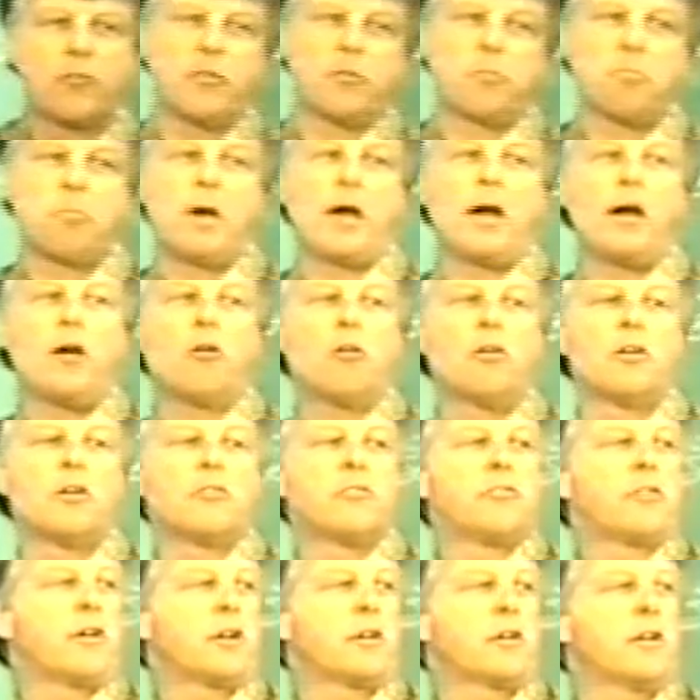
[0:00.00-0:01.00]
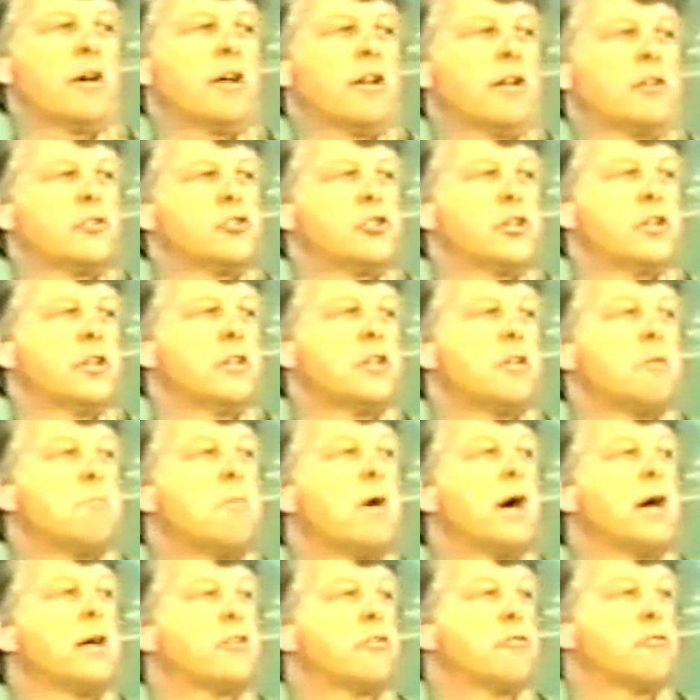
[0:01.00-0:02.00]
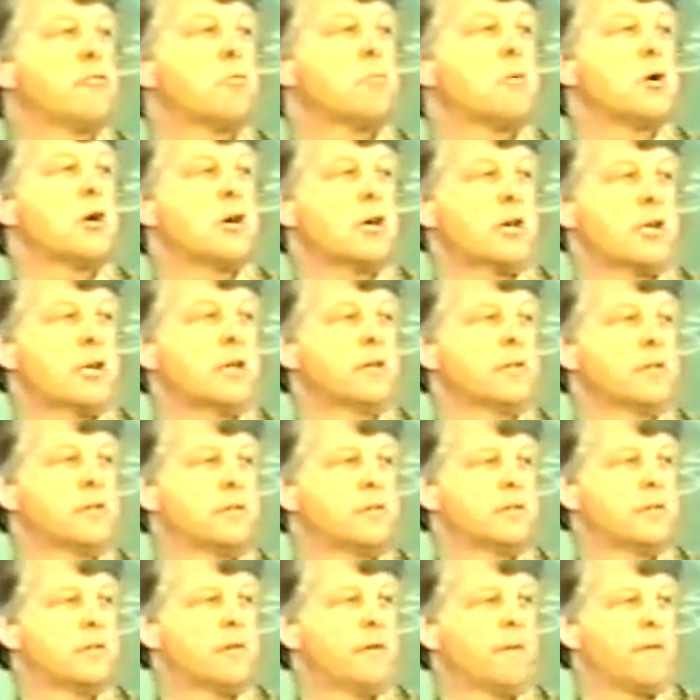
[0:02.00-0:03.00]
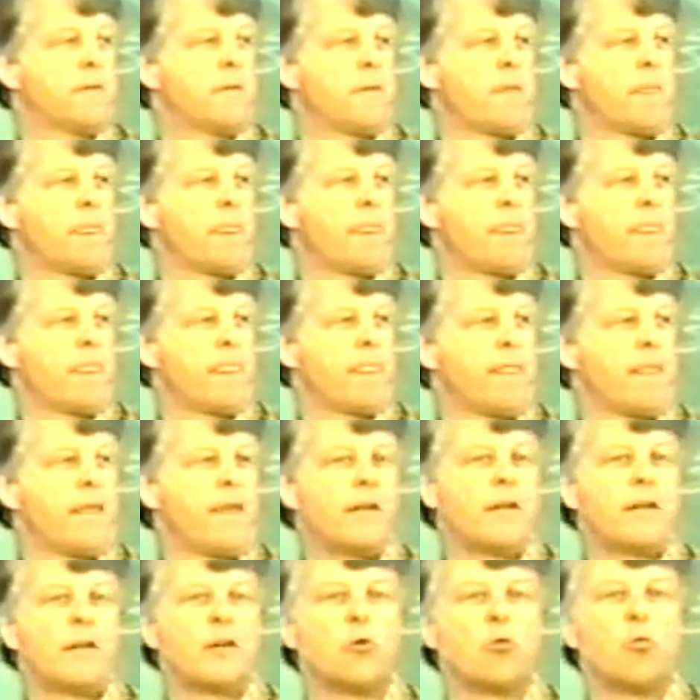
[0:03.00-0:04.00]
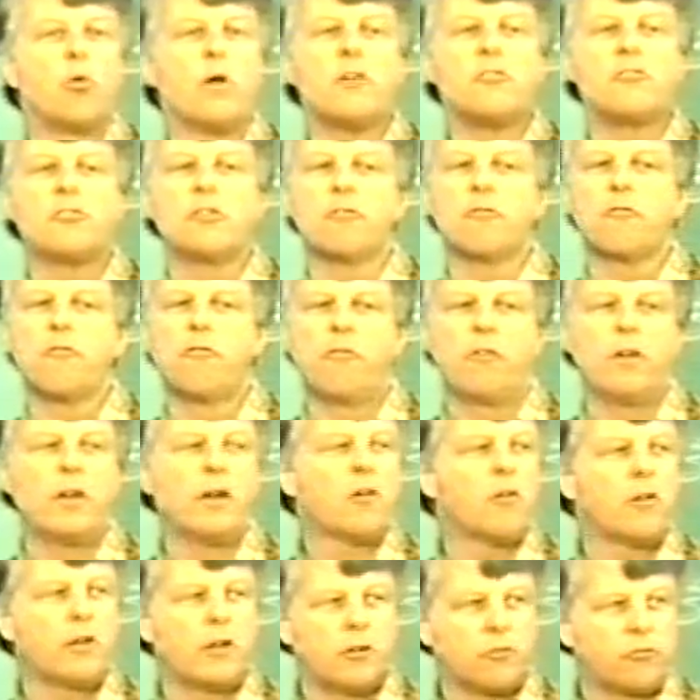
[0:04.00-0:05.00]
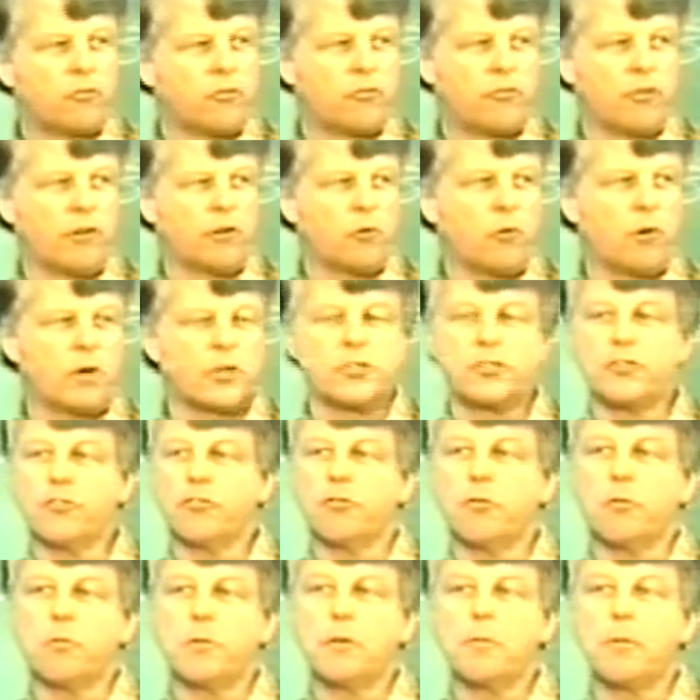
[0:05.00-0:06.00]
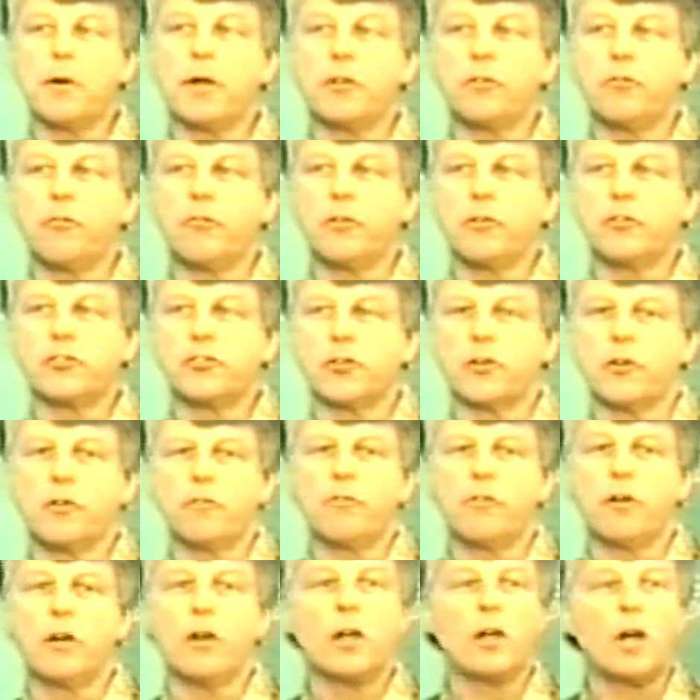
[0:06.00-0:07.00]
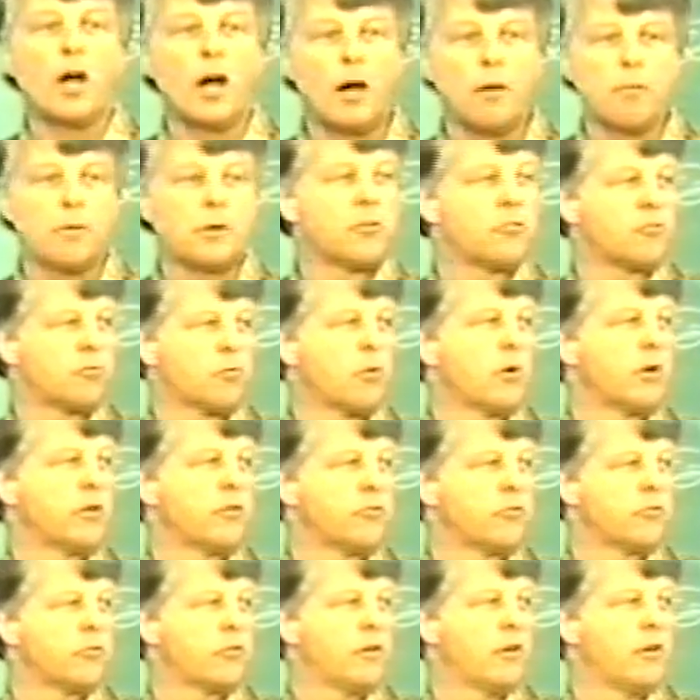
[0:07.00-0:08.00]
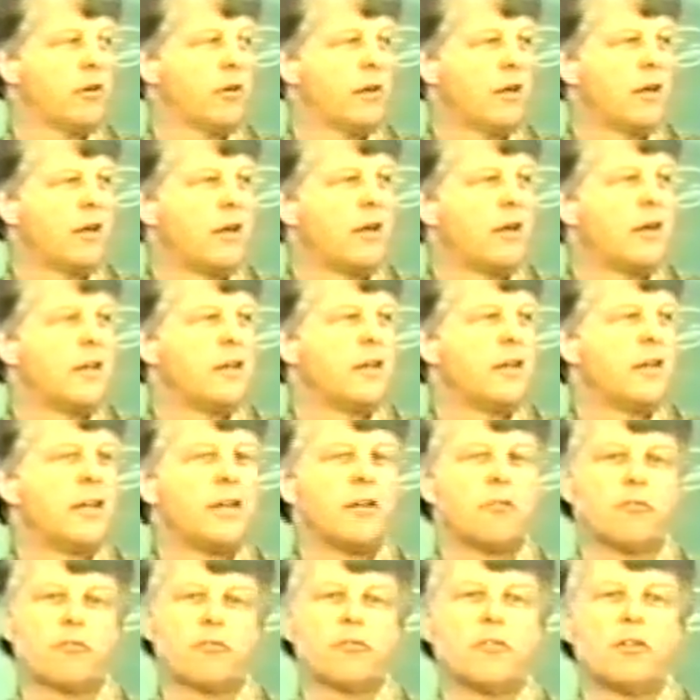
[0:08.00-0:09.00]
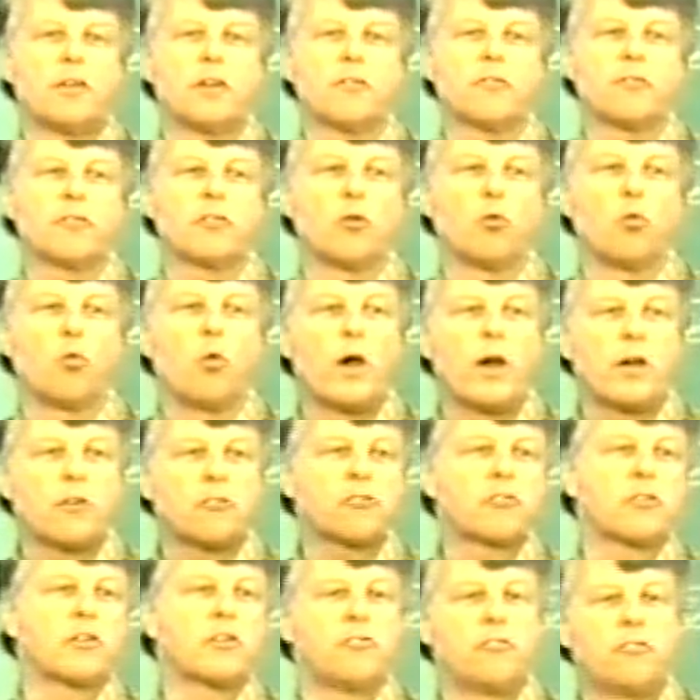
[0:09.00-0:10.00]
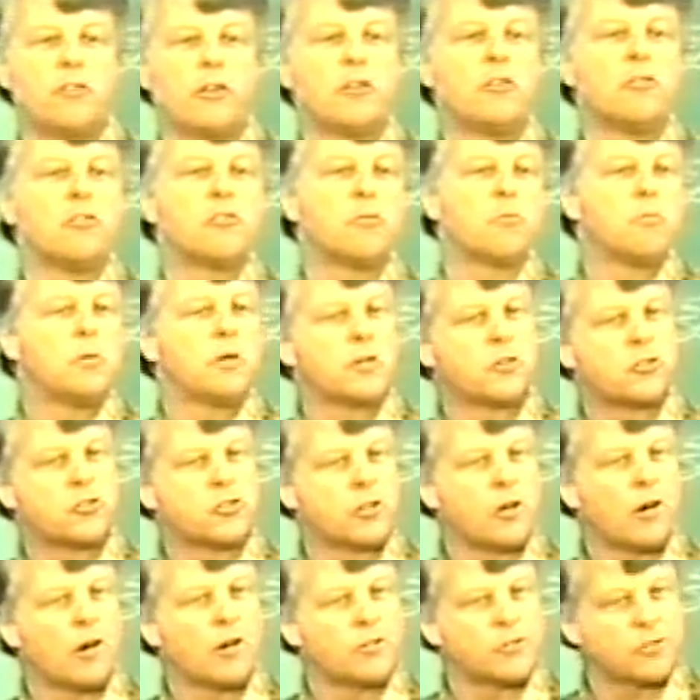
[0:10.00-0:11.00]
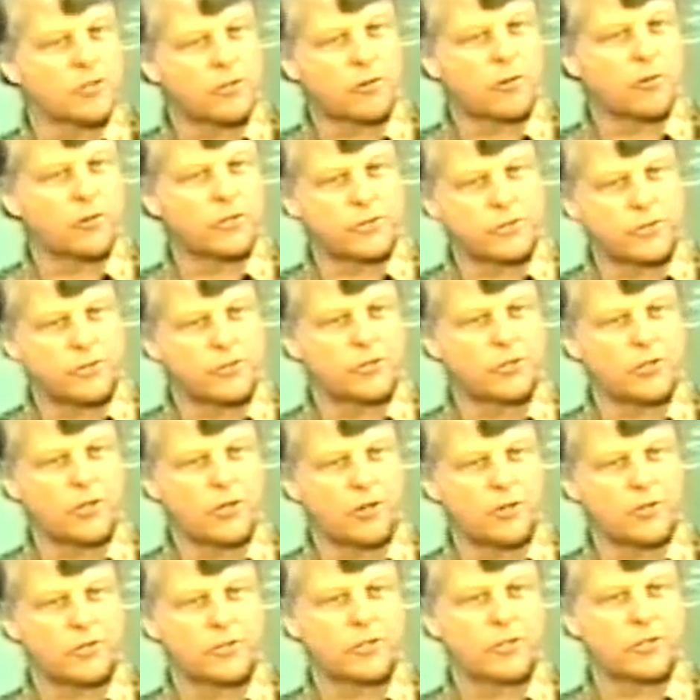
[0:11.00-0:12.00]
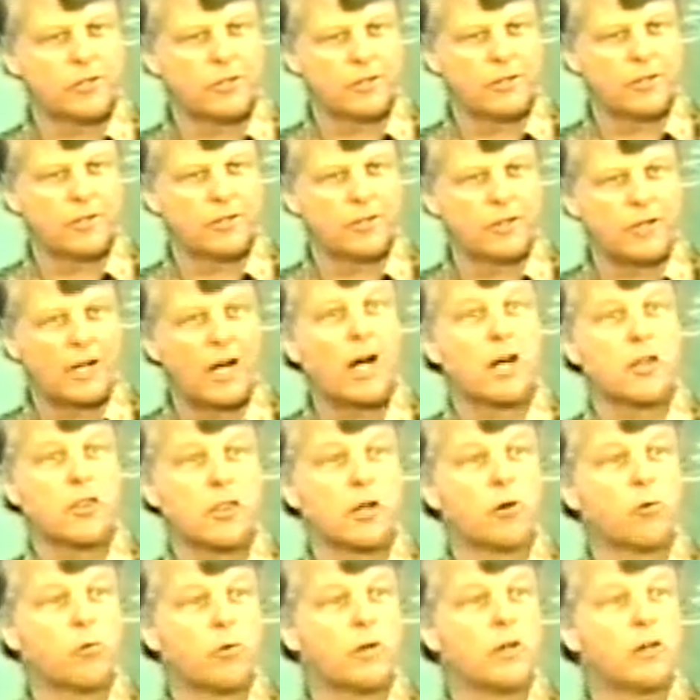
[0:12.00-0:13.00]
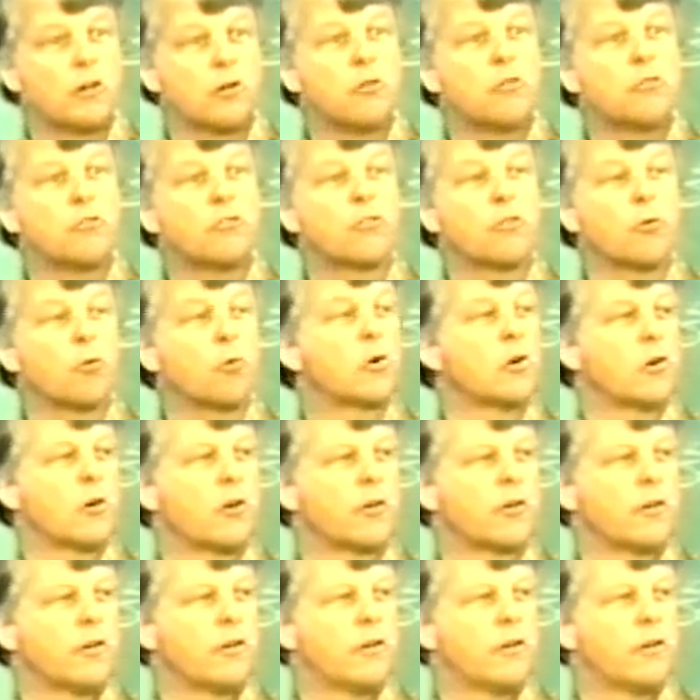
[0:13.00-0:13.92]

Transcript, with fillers: the power and technology and the might of America. Raising very interesting questions for me about the future and very ominous ones. If, if the West continued to be in charge of the Christian church, I think we'd lose the world.